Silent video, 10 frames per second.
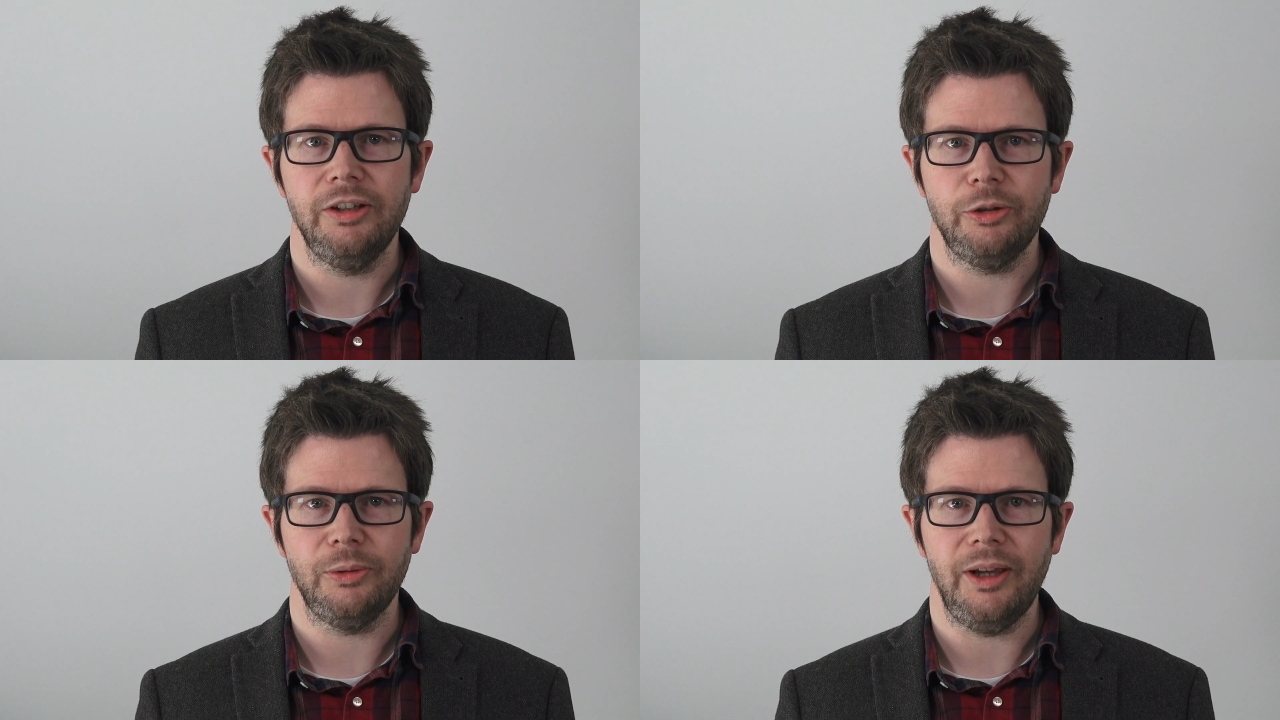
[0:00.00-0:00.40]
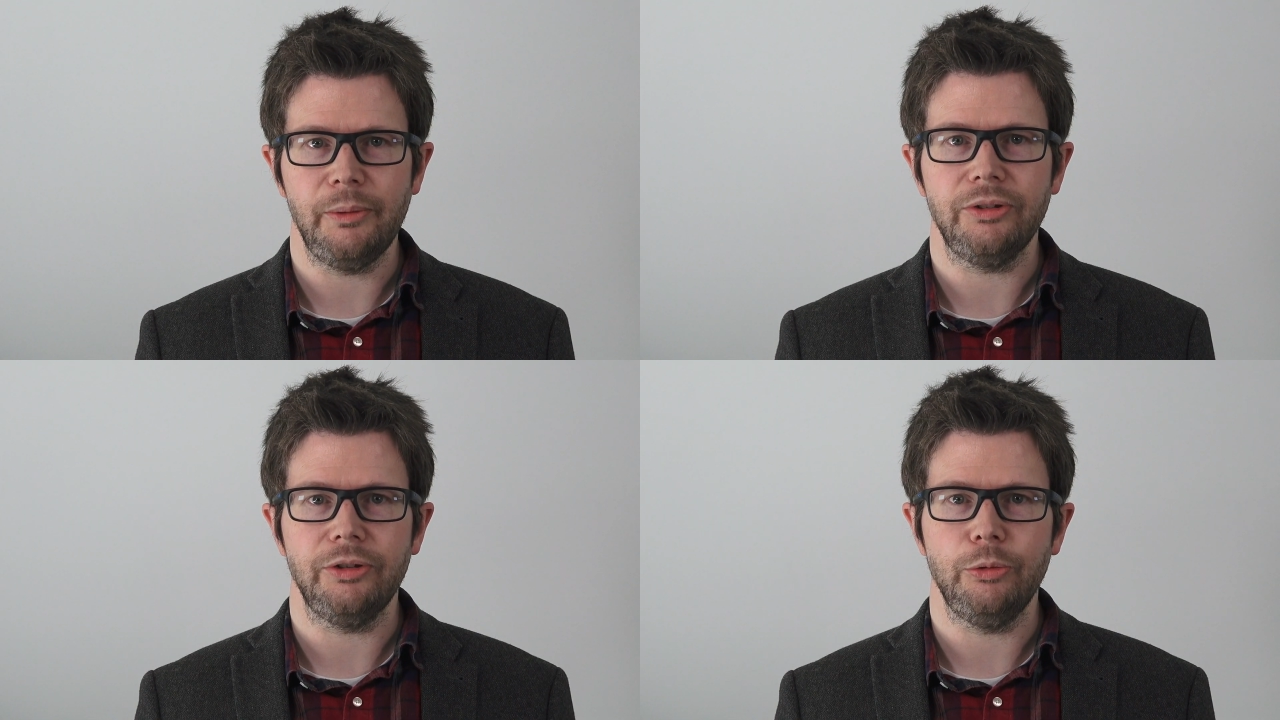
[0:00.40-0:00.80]
to allow
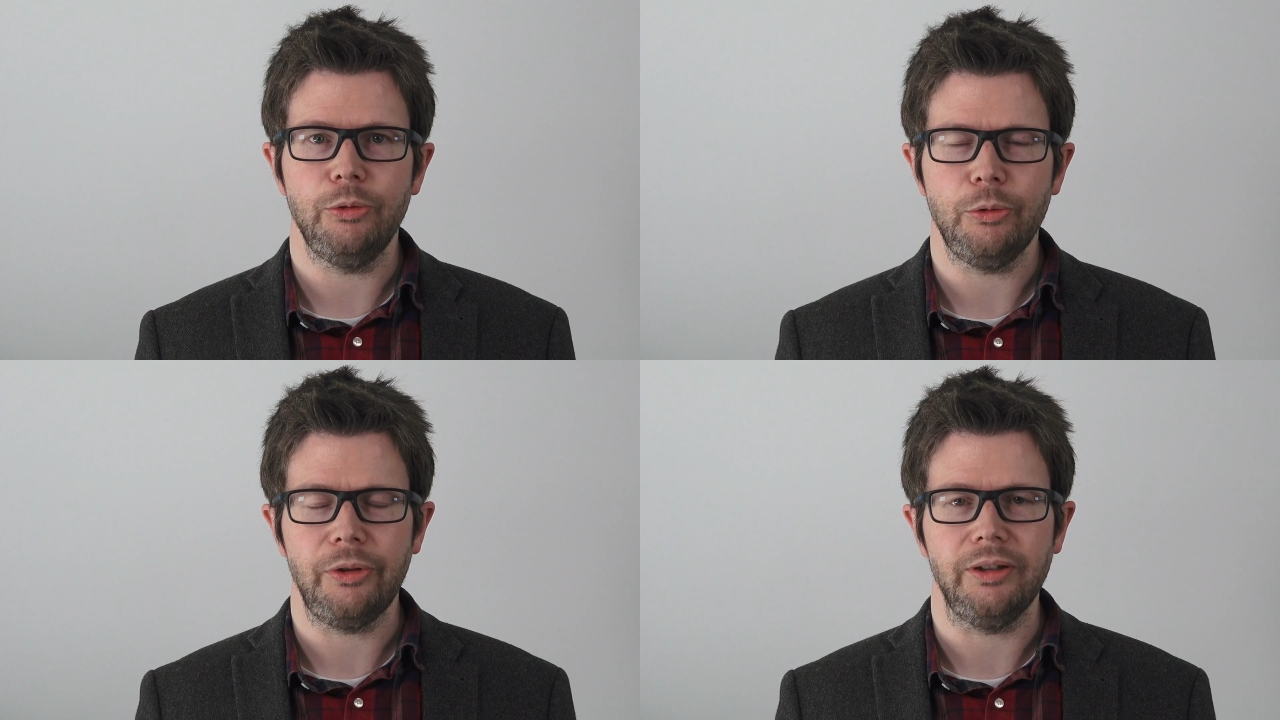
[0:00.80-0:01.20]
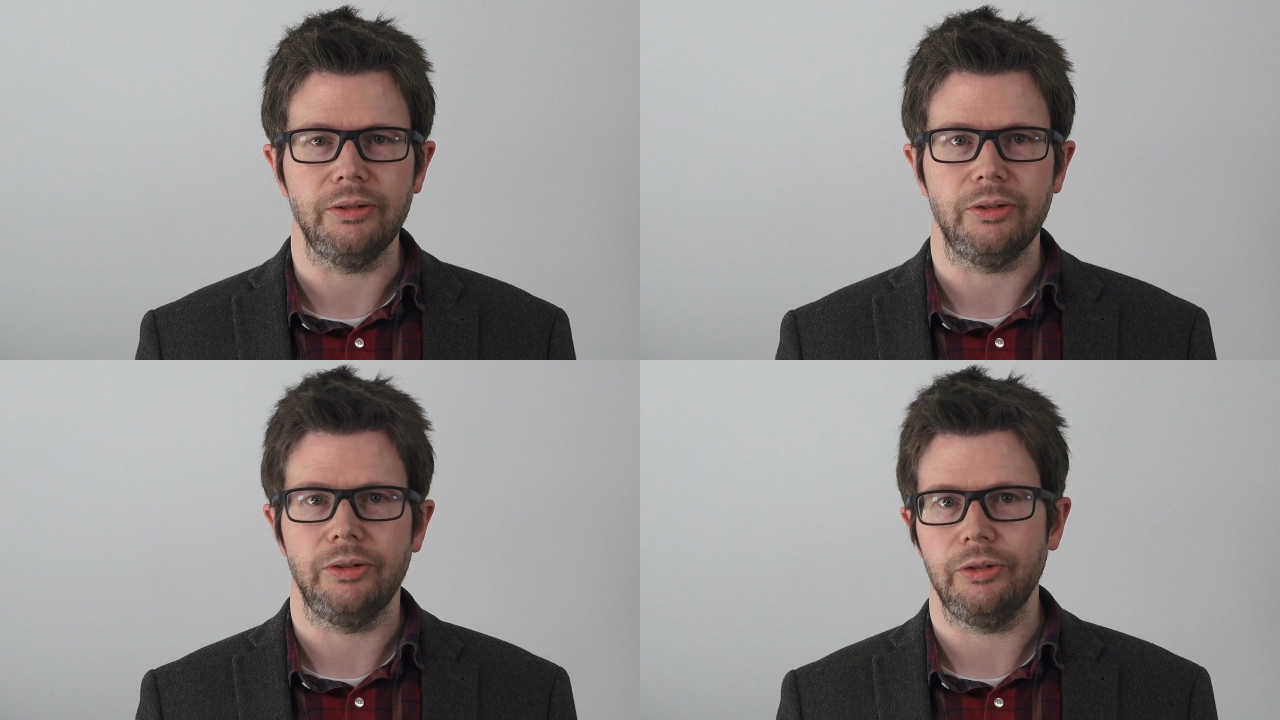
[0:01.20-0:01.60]
it to do new
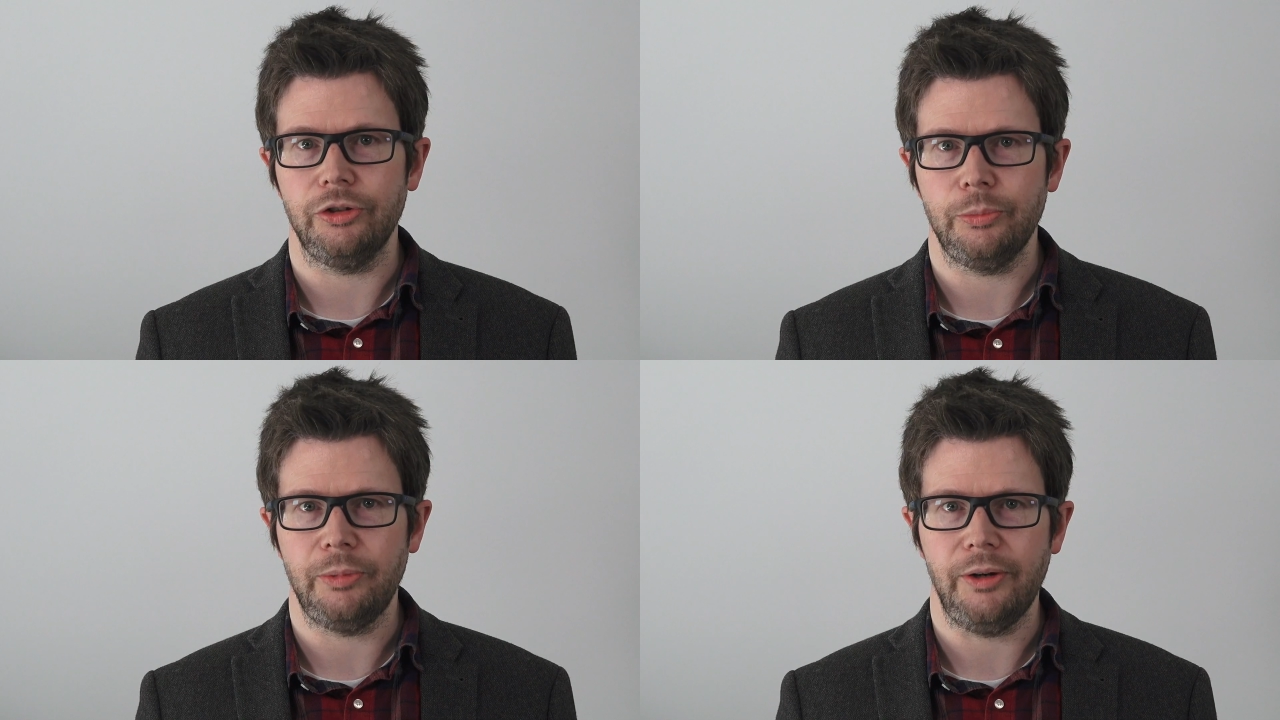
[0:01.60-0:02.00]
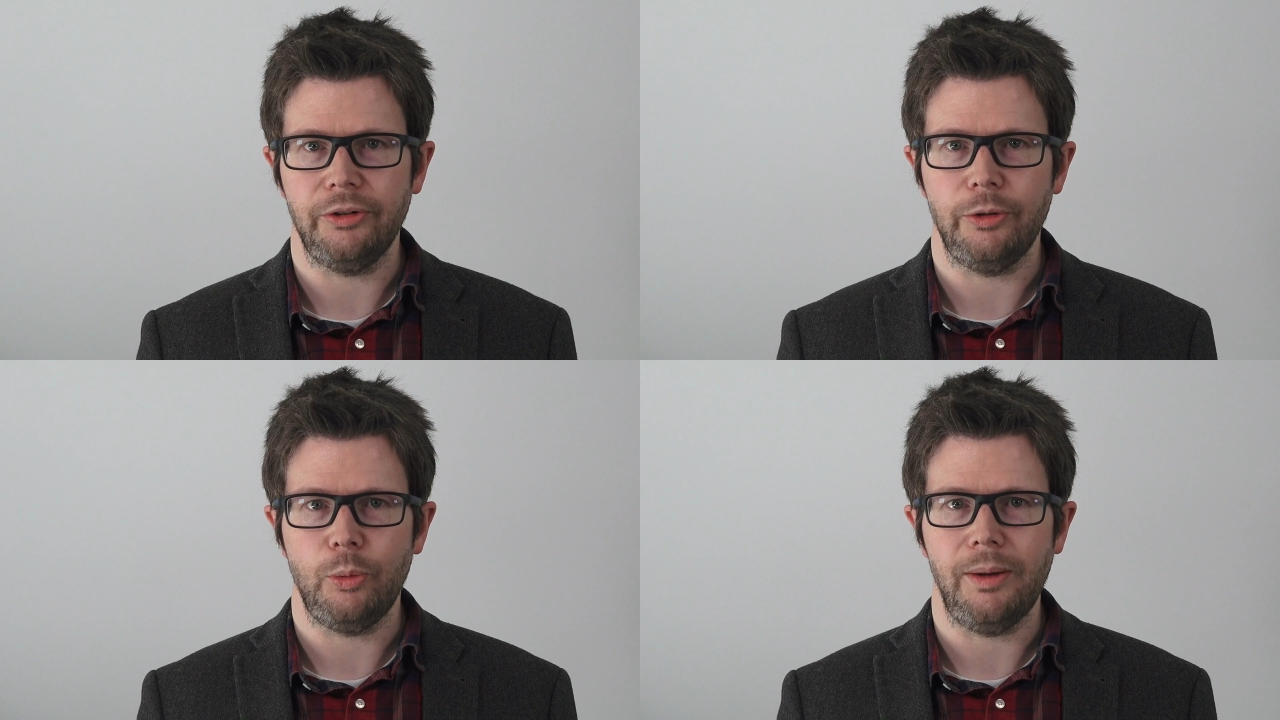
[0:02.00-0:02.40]
things, such as
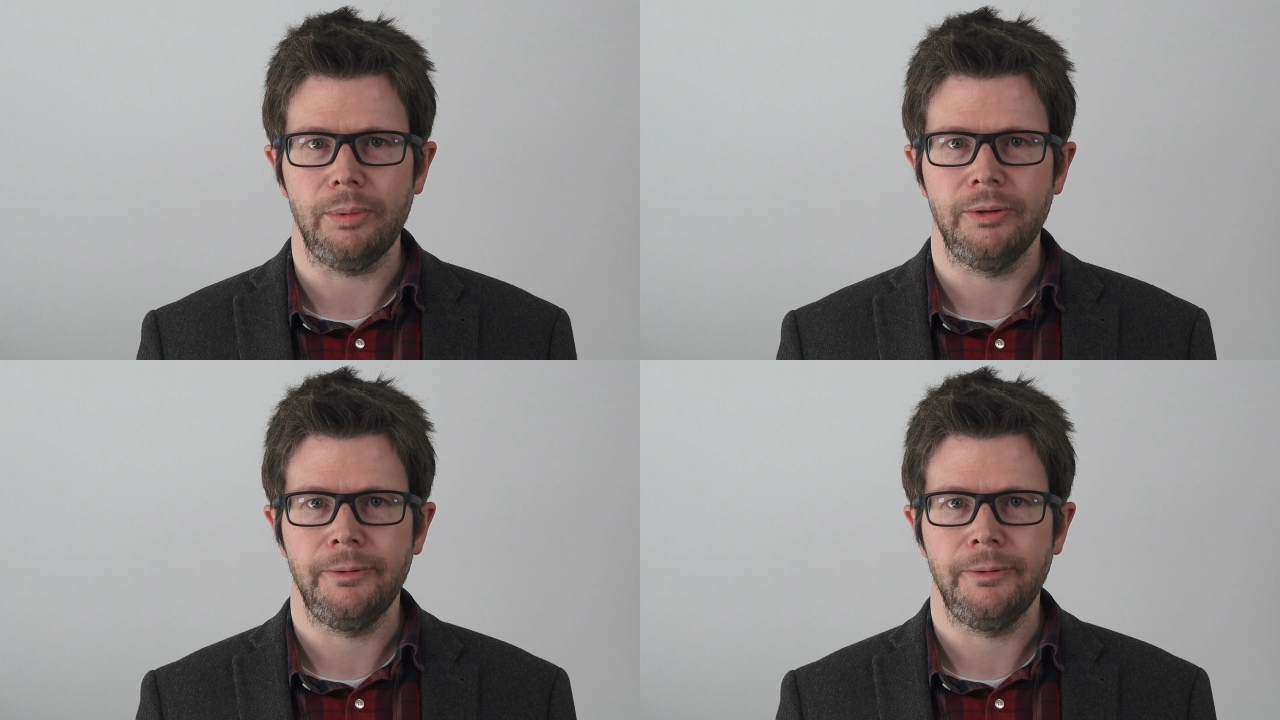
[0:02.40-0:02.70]
browsing the web.